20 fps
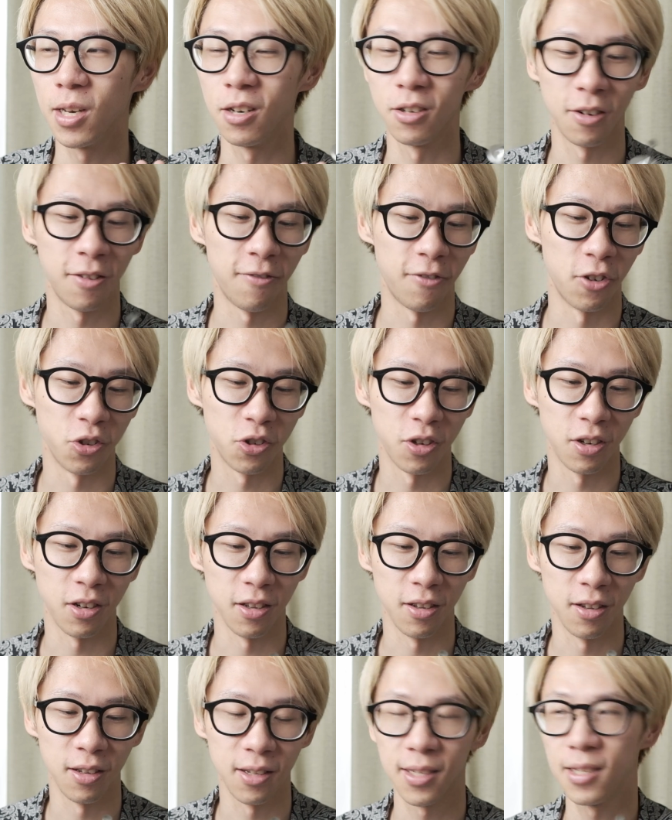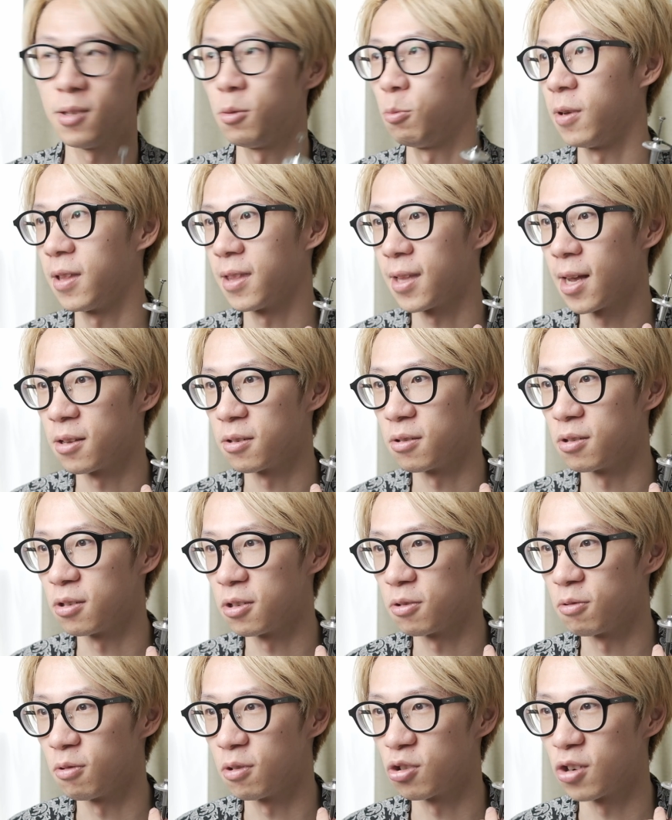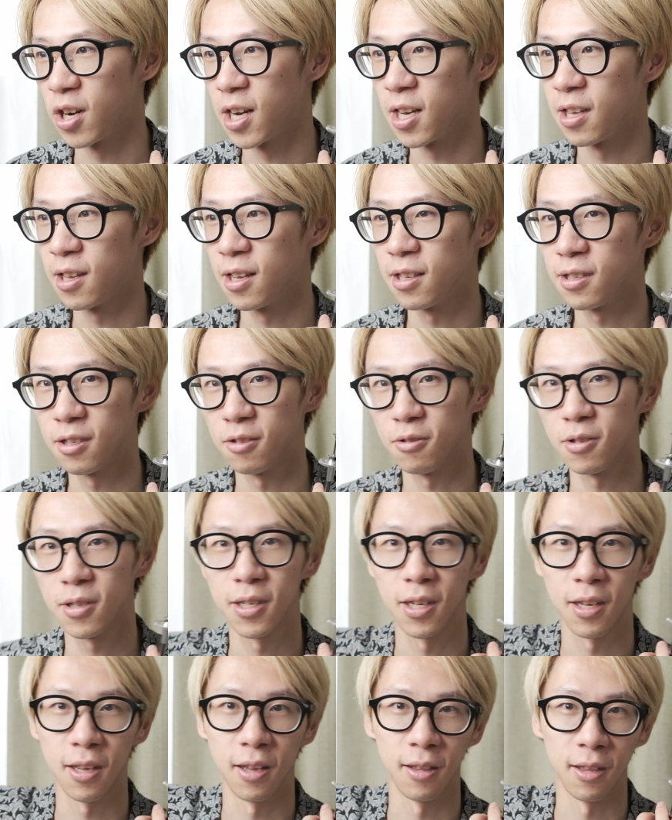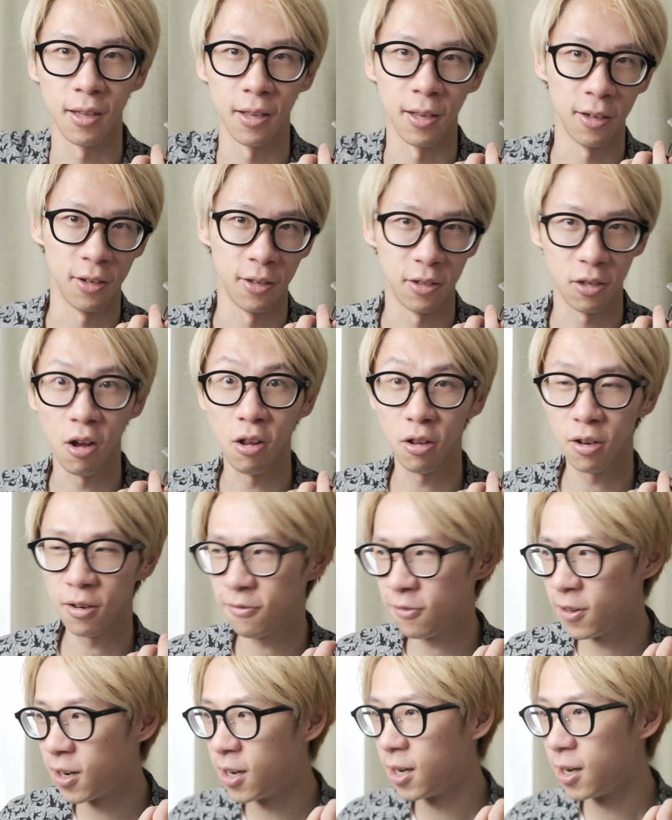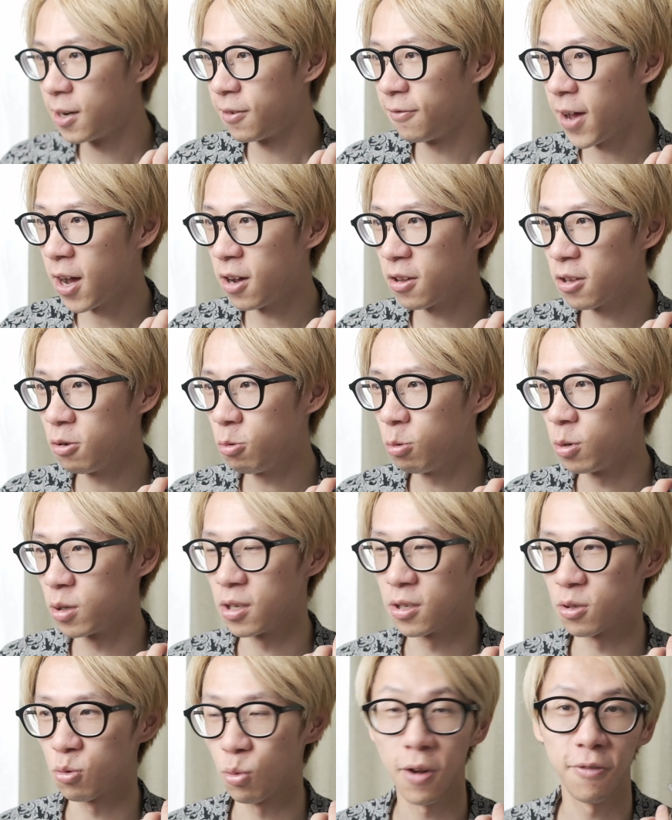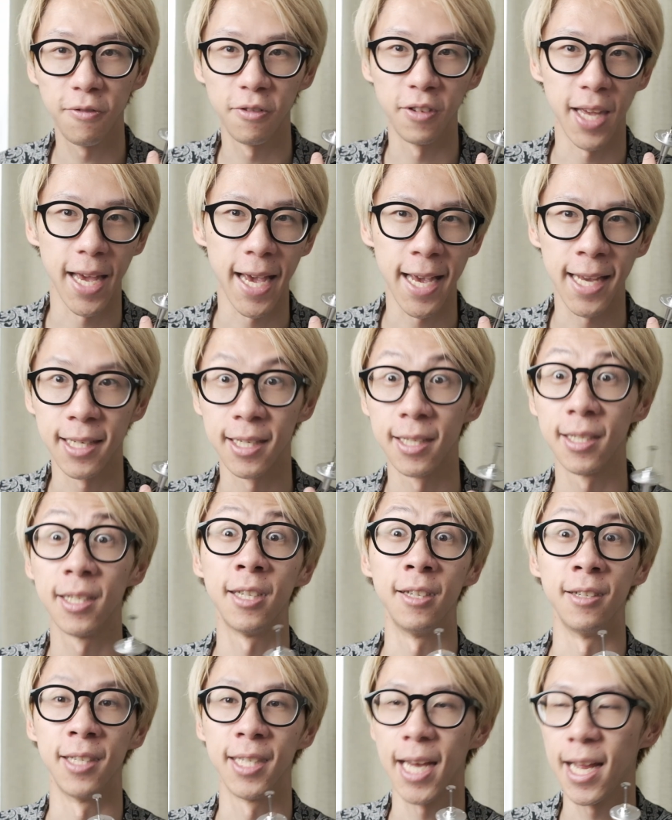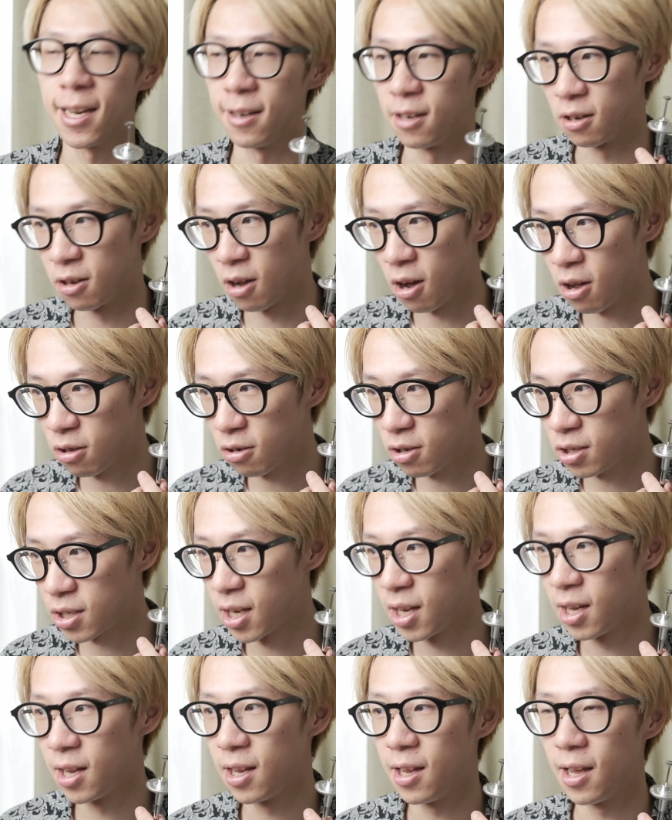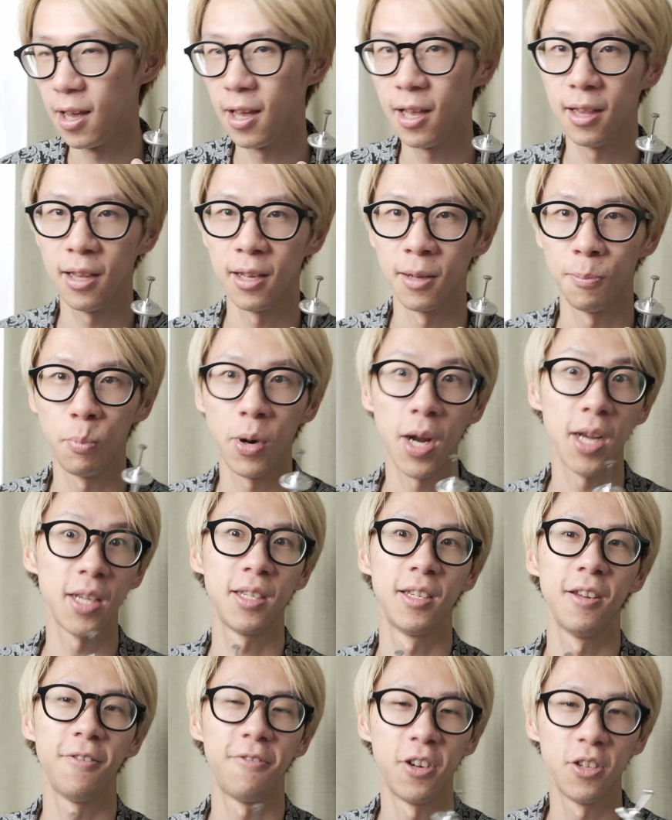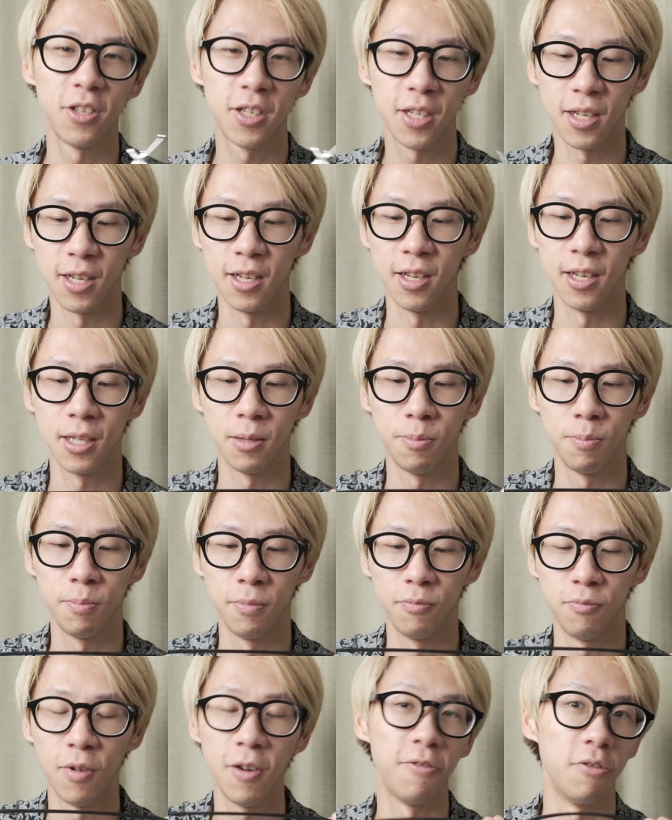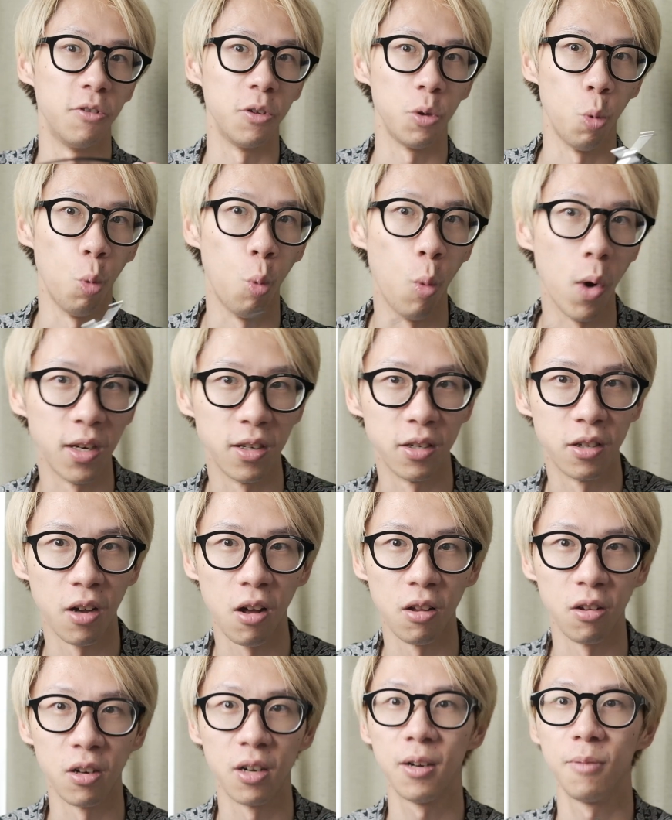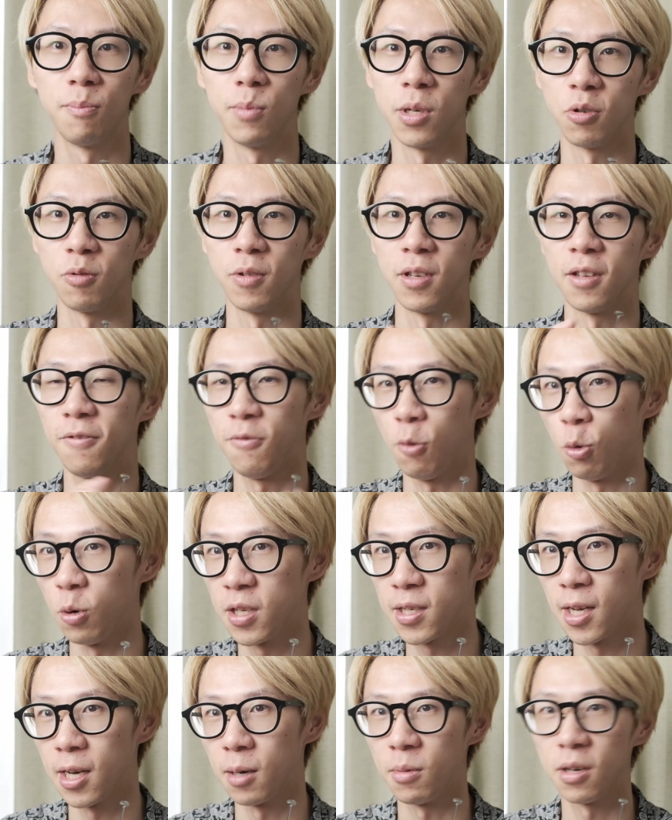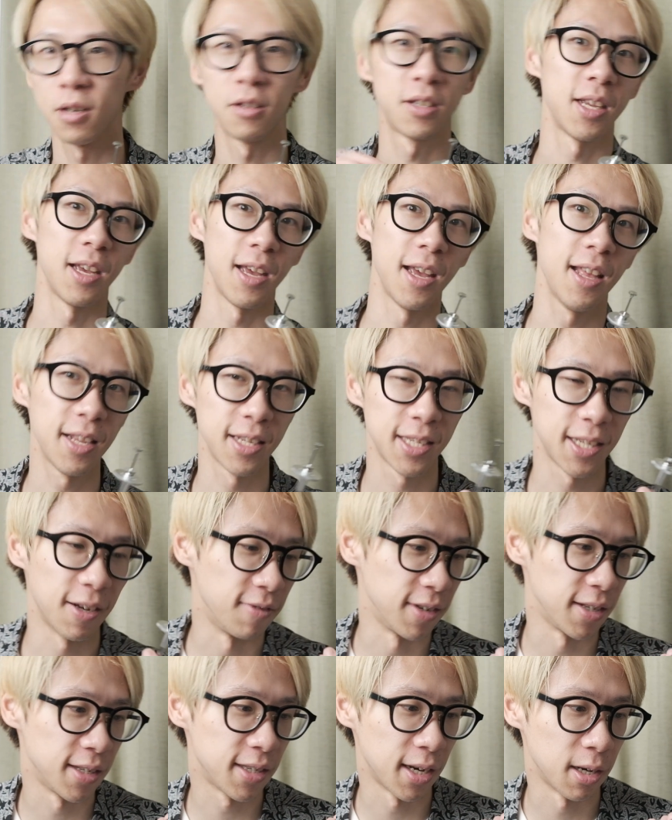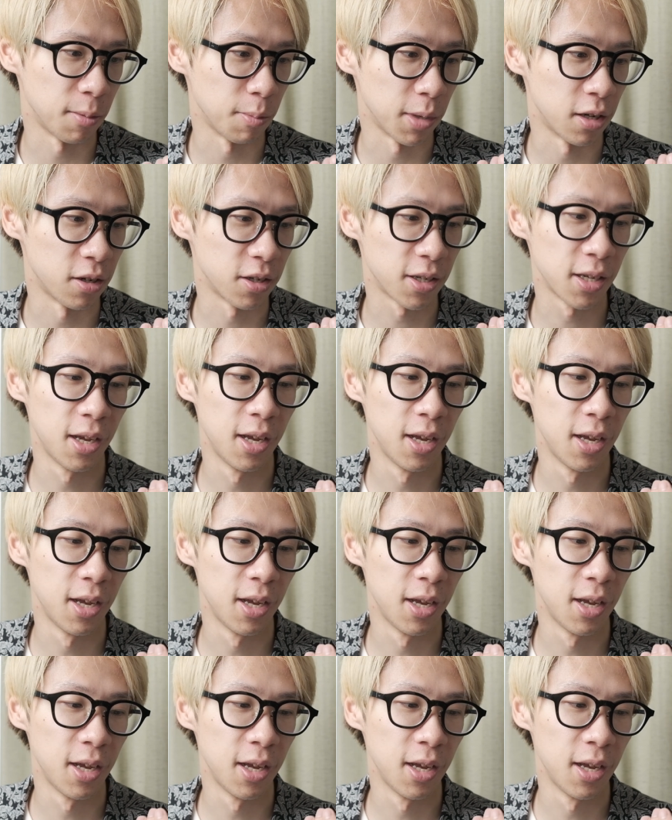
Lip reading: version is 1,280 yen. So stick in the dollar value, which is roughly $8 to $10, and the price difference is roughly $1 between the 40 centimeters and the 70 centimeters.